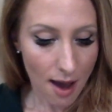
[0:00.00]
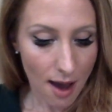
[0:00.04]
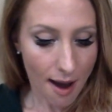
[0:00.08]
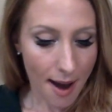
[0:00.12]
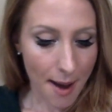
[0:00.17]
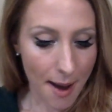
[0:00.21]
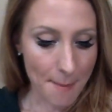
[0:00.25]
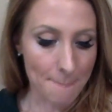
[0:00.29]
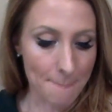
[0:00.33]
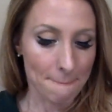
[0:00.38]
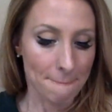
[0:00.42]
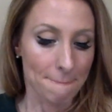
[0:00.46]

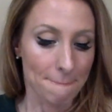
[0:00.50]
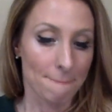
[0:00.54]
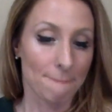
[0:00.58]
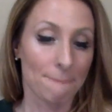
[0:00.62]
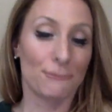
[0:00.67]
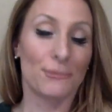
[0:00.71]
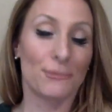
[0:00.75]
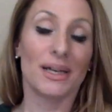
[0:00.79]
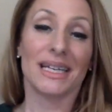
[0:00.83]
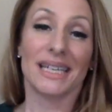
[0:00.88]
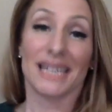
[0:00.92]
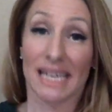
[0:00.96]
Um,
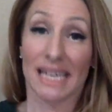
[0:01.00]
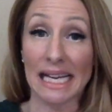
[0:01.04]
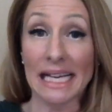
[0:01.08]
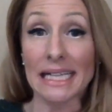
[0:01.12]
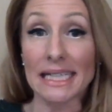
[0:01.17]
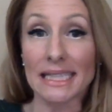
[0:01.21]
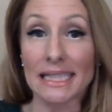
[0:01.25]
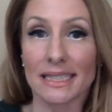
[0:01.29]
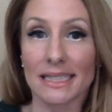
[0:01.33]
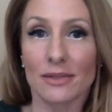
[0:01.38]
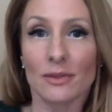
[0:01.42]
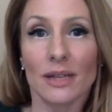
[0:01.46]
but
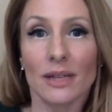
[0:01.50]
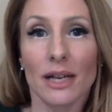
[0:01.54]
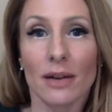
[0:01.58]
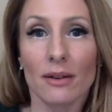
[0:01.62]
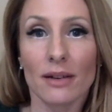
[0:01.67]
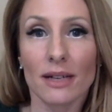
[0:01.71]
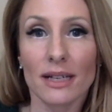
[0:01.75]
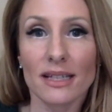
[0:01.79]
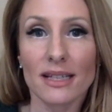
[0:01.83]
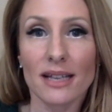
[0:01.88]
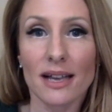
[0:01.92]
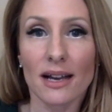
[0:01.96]
next, what I
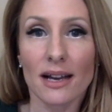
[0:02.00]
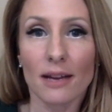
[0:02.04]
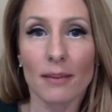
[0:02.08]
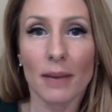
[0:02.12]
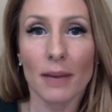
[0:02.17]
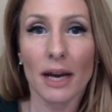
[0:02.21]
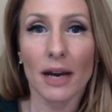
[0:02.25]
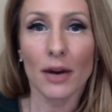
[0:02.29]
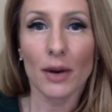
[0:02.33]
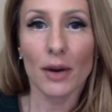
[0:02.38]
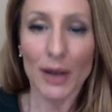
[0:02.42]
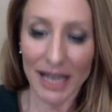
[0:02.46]
want to talk
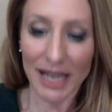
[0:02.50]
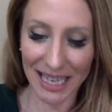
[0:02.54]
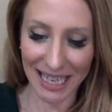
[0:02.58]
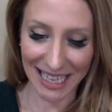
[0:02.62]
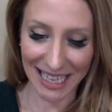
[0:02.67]
about